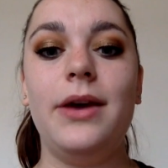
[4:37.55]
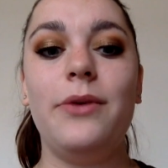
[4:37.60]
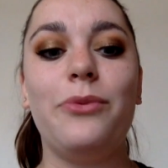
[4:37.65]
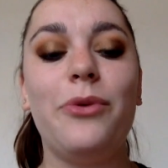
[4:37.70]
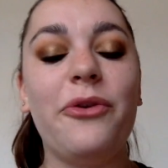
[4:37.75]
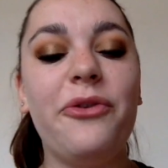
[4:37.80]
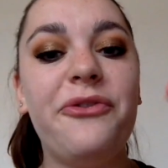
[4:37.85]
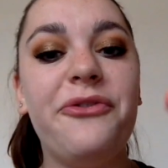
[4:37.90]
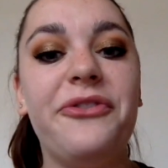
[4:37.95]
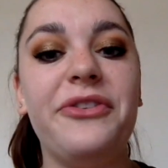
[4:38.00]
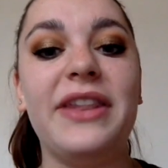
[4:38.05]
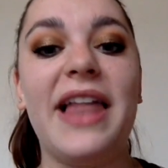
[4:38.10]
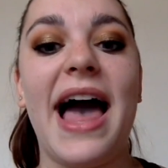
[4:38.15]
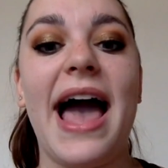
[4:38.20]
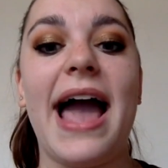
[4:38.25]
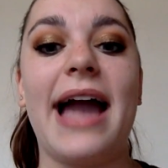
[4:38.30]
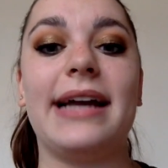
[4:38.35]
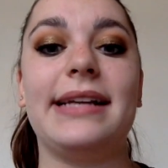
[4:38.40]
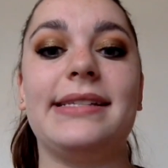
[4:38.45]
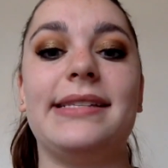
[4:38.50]

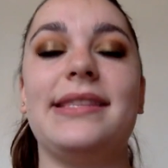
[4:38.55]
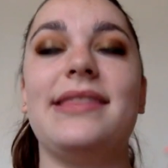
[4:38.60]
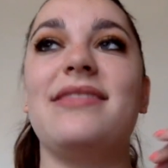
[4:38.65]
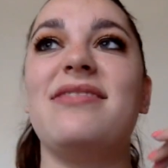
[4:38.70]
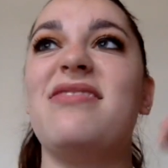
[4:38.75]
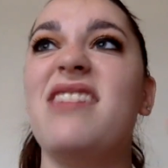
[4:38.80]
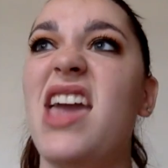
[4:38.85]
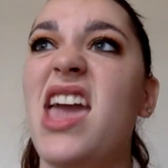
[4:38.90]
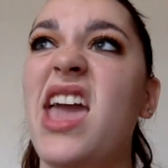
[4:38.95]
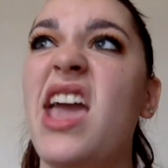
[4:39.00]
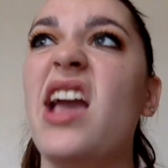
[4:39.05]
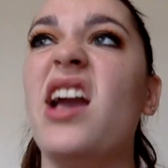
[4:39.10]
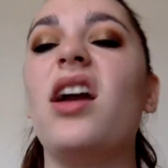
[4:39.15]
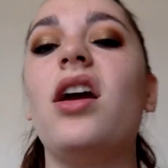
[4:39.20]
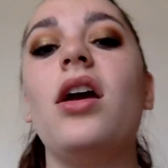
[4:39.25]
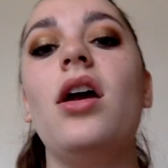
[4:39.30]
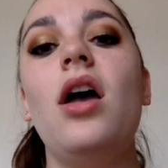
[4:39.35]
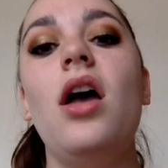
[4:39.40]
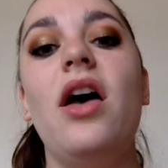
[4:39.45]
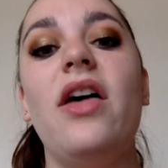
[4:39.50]
Reflect, think,
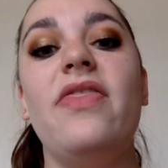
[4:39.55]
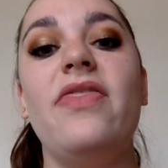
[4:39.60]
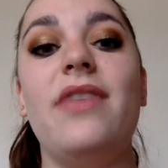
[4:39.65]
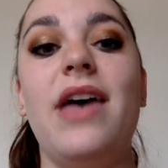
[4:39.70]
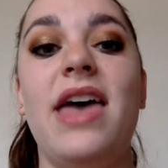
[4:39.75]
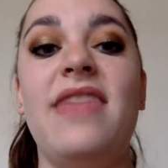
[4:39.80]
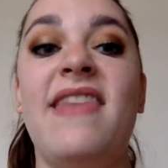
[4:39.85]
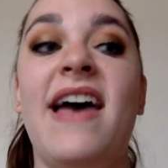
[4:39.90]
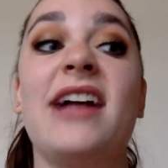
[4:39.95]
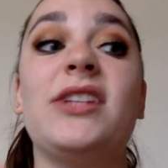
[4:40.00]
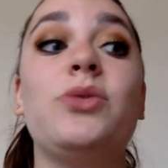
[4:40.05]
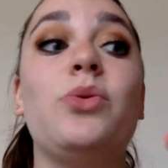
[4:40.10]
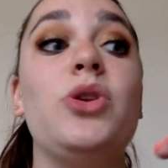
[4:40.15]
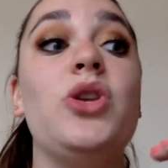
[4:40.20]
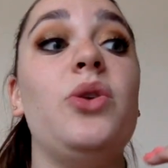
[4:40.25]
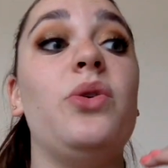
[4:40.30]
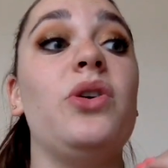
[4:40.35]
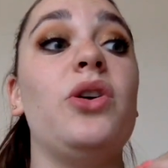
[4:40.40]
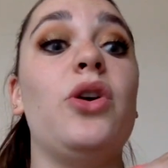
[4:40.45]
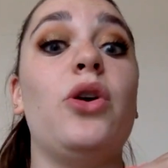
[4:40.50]
and that's when
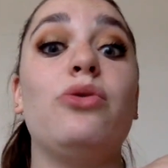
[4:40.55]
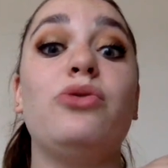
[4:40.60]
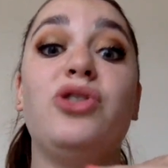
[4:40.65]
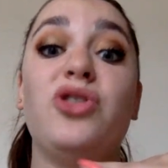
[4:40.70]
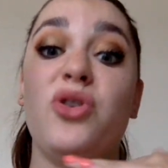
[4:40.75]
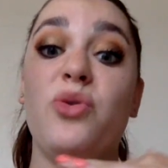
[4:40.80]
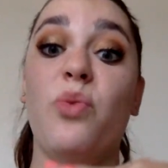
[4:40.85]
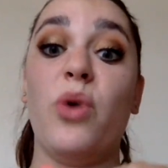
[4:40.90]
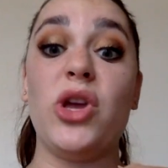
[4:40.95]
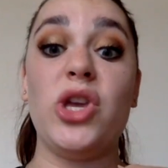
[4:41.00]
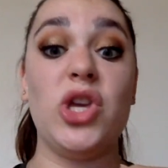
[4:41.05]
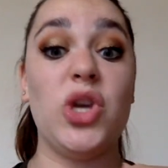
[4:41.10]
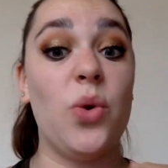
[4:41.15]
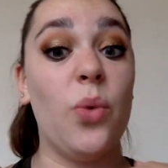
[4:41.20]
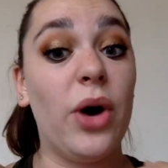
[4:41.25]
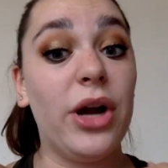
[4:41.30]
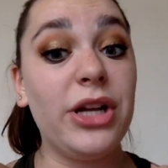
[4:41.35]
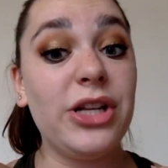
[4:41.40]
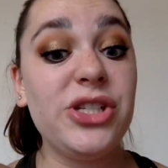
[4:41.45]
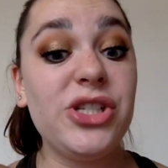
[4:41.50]
you can go do what you
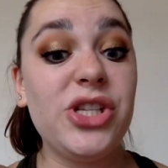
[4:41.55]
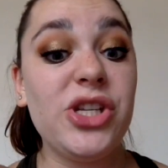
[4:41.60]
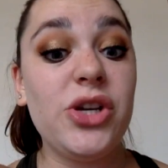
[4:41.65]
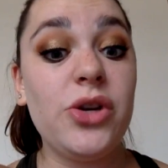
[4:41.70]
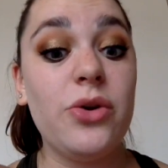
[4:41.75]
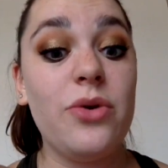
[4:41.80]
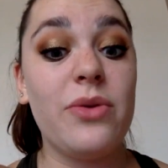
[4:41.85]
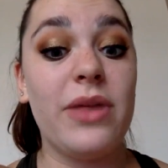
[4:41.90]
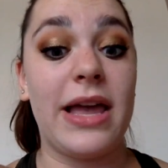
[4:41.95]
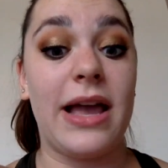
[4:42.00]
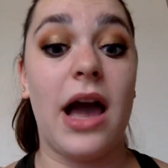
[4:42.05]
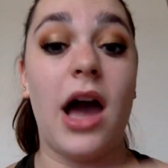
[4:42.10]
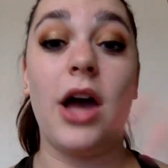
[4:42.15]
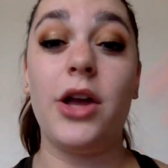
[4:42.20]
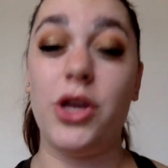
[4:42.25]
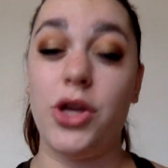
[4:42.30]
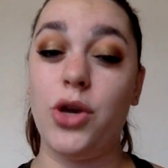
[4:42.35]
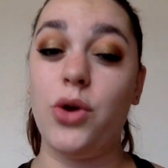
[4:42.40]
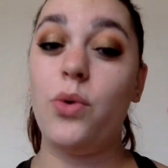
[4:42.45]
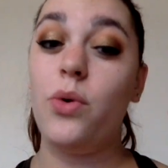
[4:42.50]
want to do, like
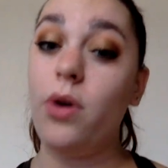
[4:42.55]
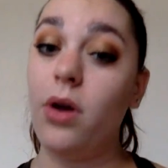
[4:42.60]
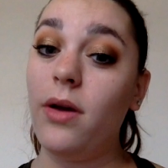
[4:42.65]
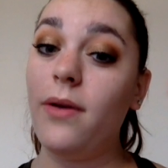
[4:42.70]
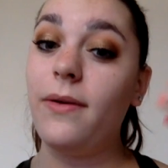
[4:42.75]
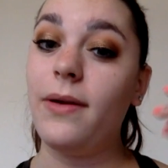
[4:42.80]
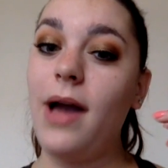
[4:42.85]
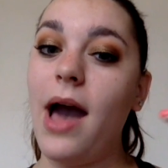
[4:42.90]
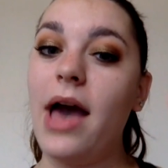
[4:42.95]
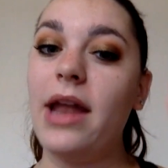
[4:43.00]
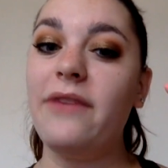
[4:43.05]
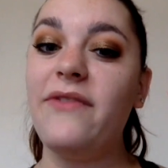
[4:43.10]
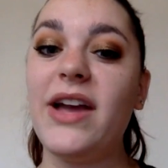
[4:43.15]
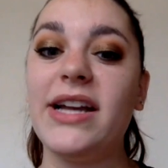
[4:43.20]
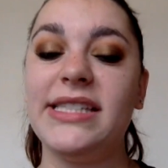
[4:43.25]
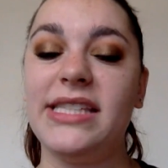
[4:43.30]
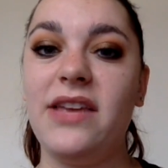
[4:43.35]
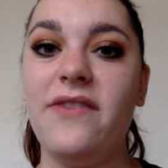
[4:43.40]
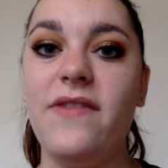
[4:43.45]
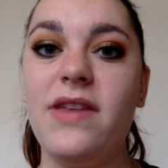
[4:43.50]
a you kind of
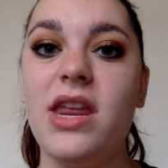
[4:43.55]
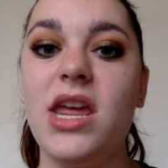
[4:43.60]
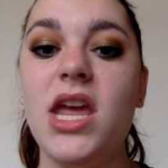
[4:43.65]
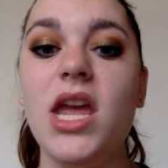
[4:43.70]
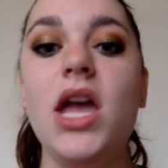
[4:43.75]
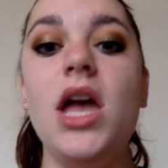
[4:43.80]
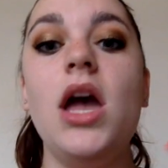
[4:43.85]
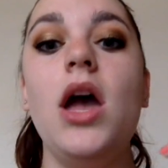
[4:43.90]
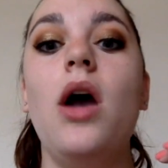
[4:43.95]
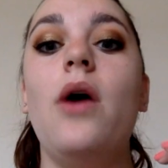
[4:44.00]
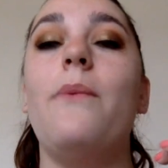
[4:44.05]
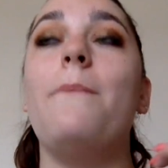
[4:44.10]
activity.